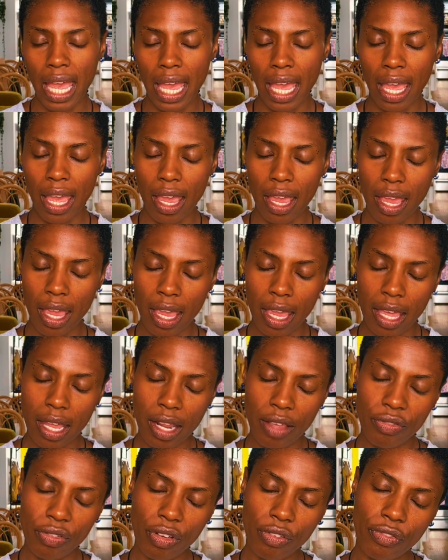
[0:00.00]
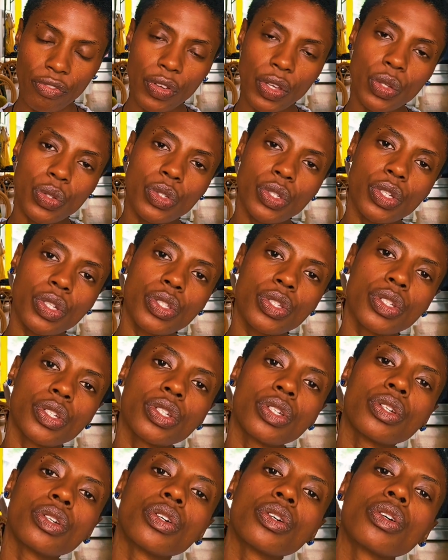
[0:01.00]
And if it feels good to
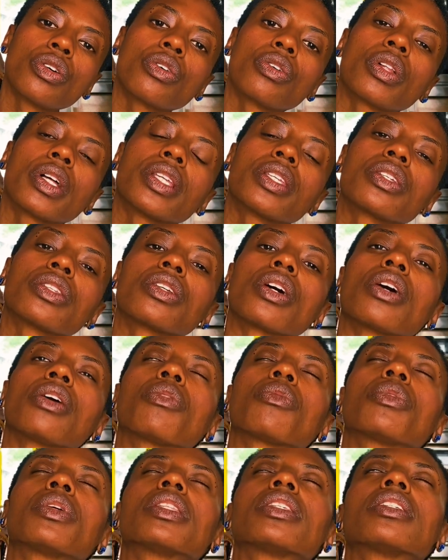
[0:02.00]
you, let's start with